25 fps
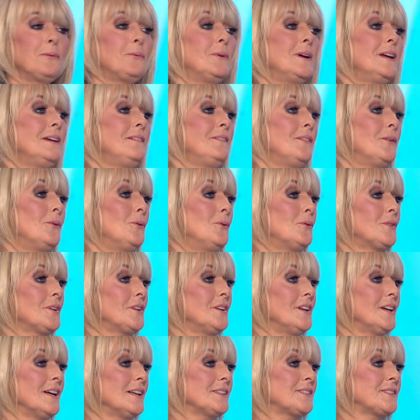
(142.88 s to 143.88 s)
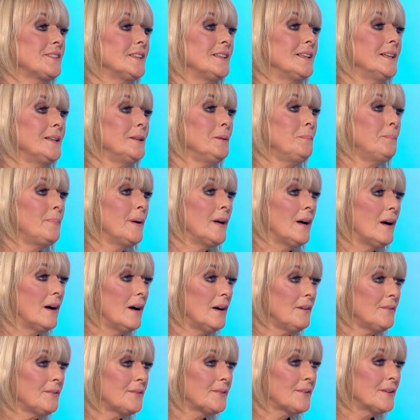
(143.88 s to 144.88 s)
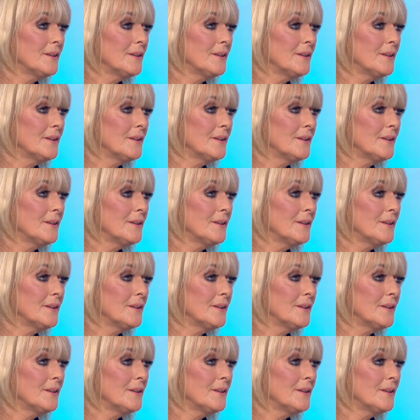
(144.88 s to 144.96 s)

we've organised a little bath